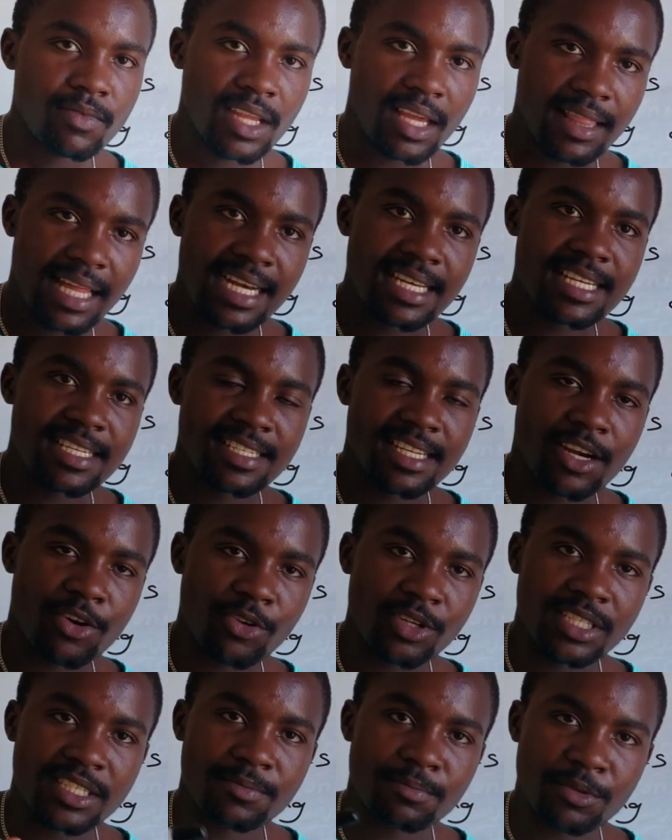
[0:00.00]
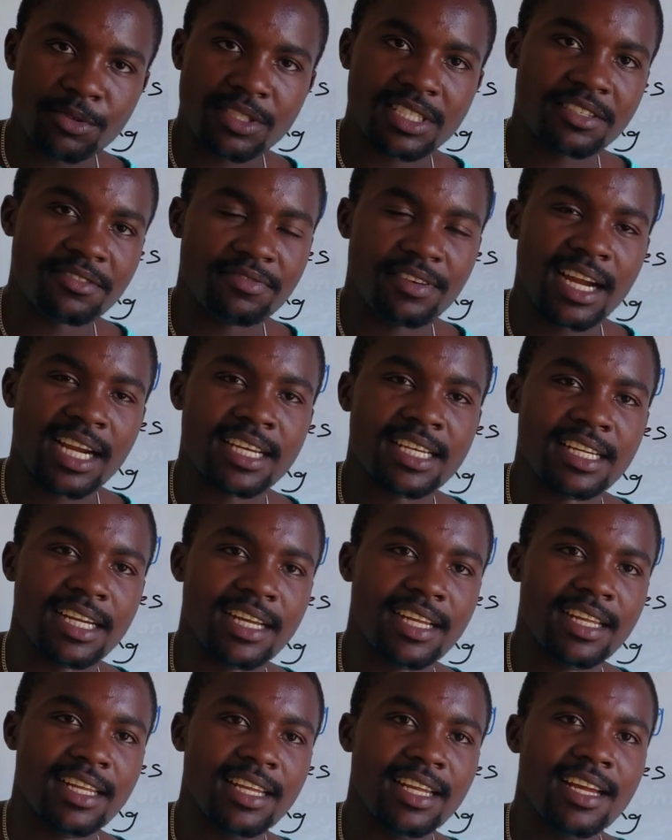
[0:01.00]
That is a contributing factor.
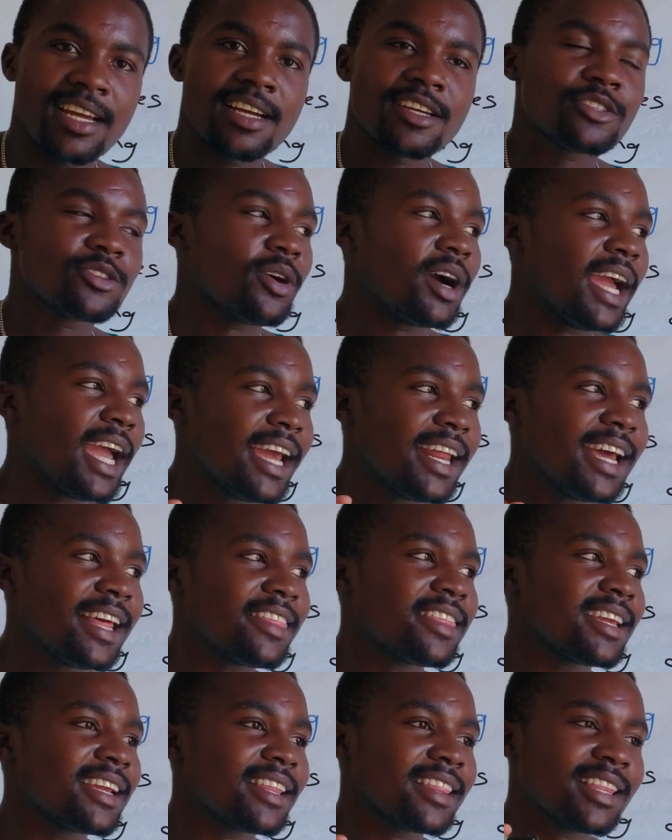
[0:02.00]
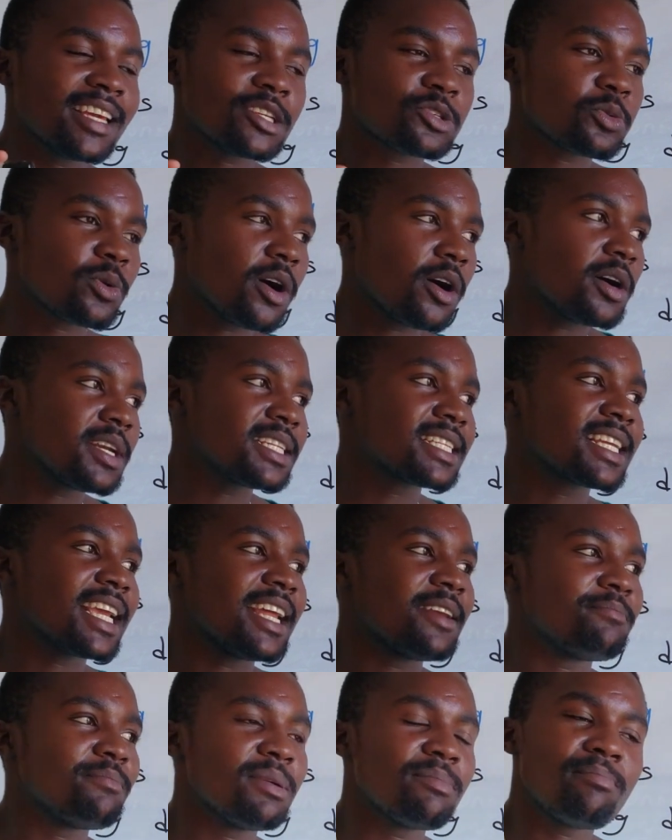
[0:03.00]
So anything in this world
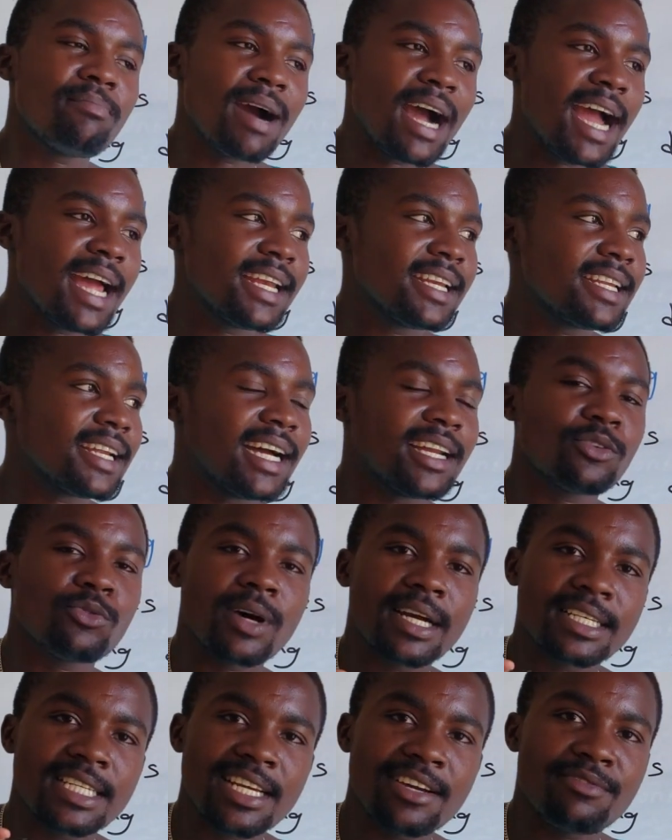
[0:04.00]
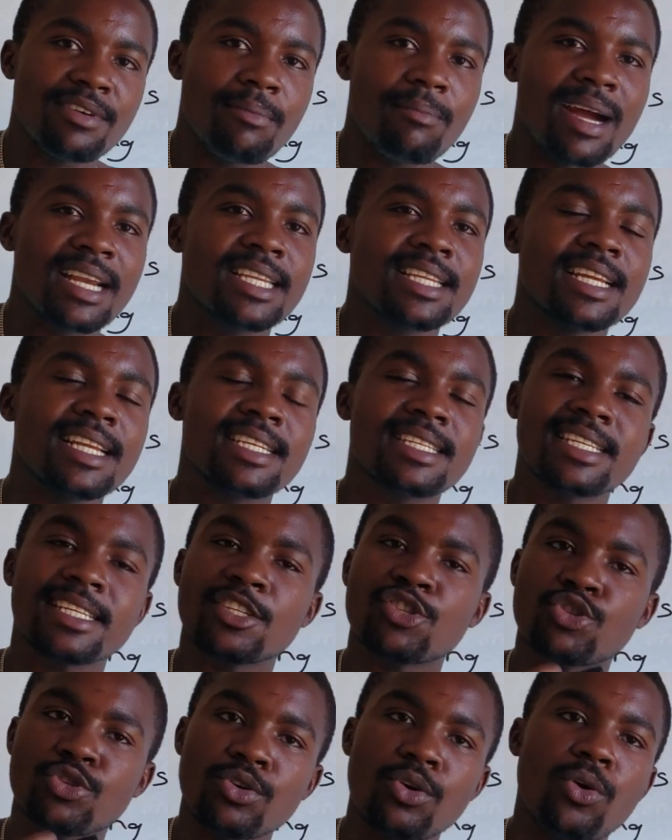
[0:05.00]
can be bad and whatever, but it
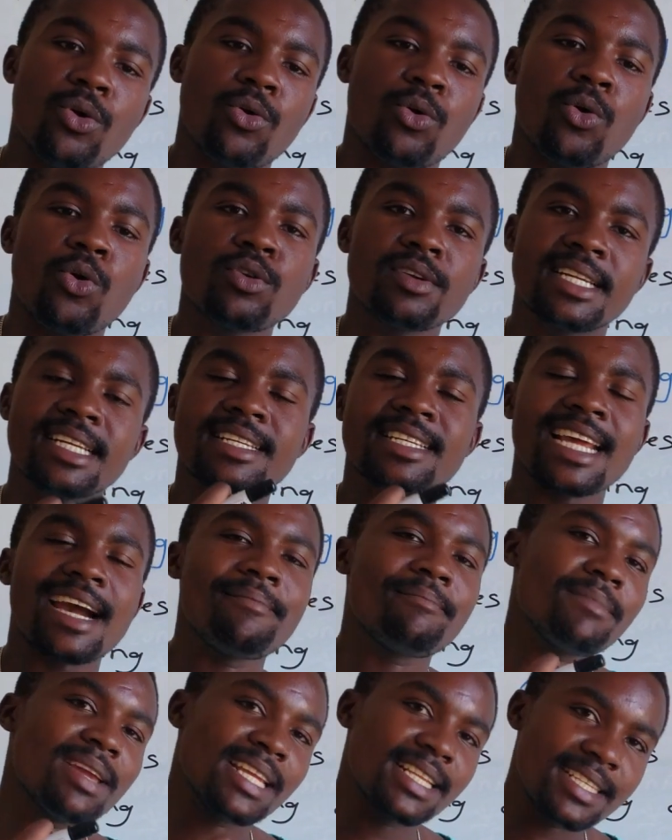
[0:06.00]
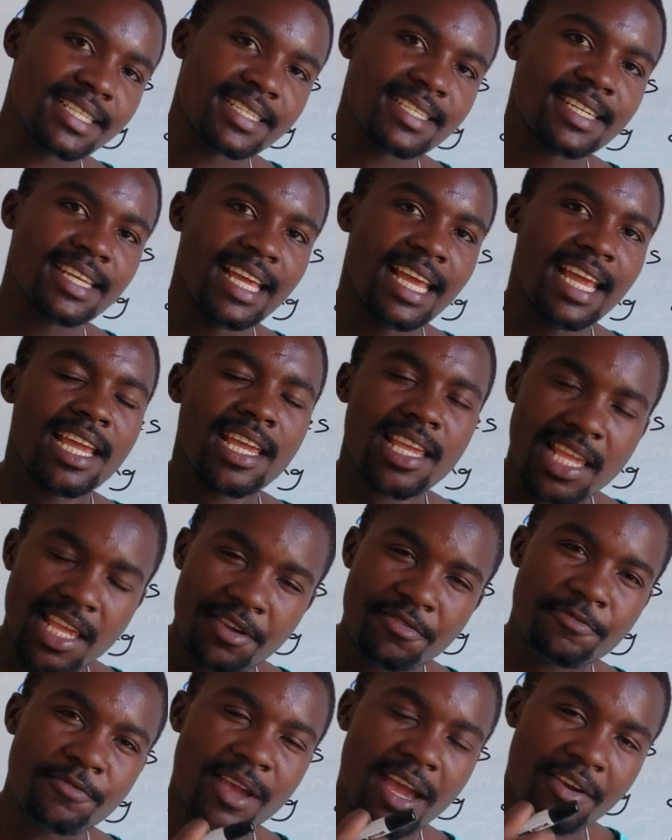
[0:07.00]
is you who determines
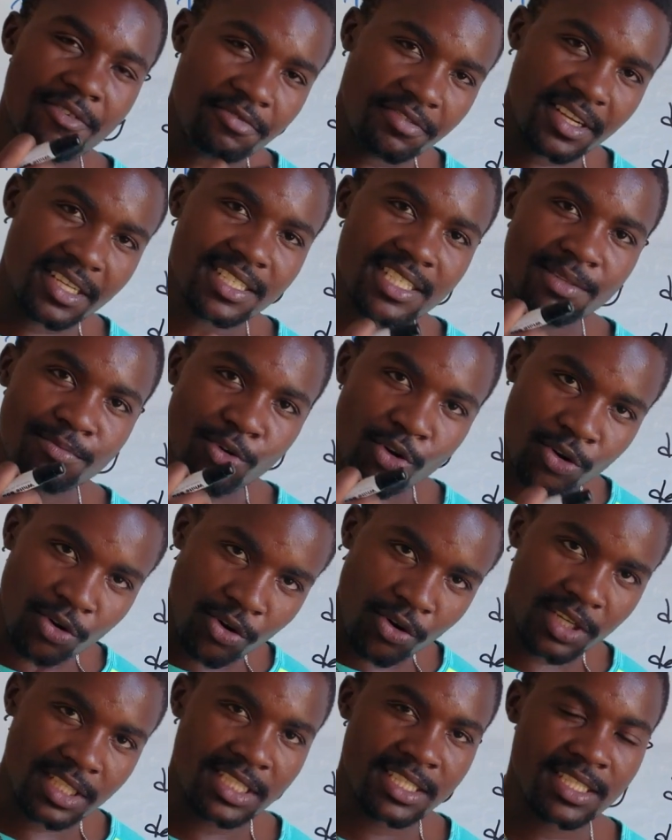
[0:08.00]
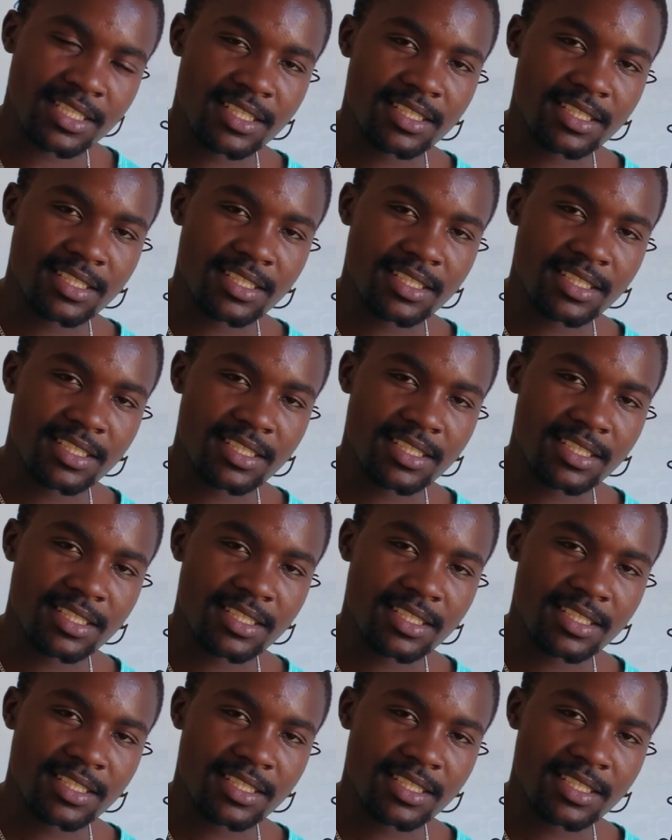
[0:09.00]
if you're a victim or not,